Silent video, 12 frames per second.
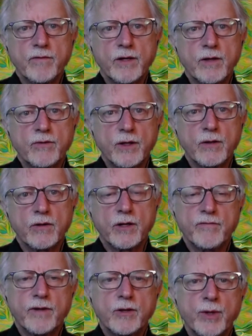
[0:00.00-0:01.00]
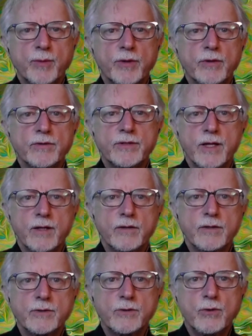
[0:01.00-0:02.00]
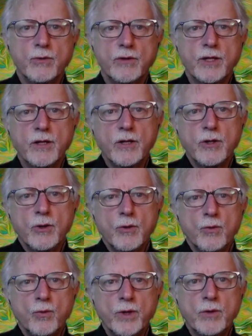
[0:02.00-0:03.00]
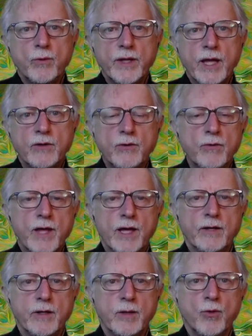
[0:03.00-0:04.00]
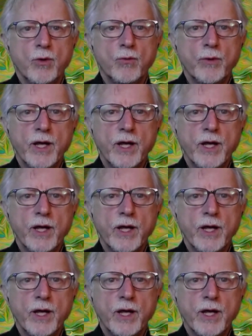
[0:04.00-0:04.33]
and I think a lot of other people are saying this too, that we can't do that anymore.